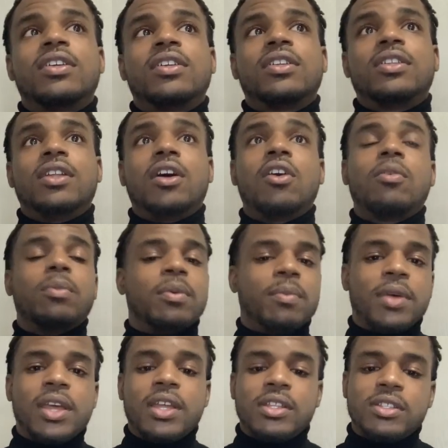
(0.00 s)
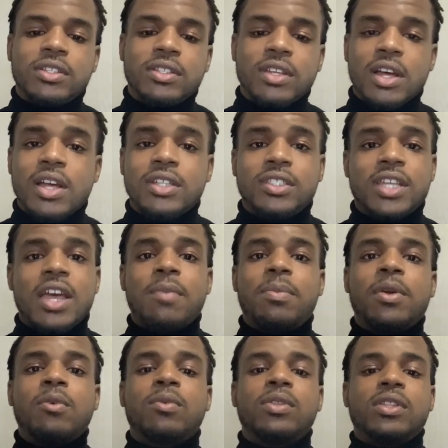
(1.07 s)
No, but man, guys, tap
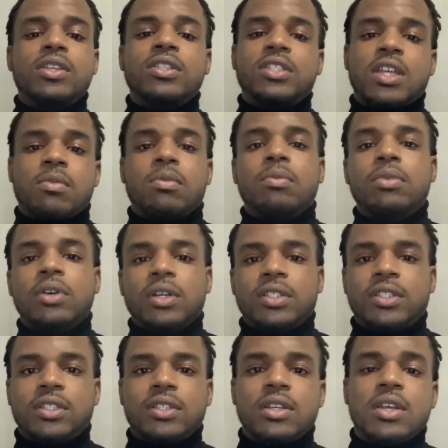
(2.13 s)
in with these type of books.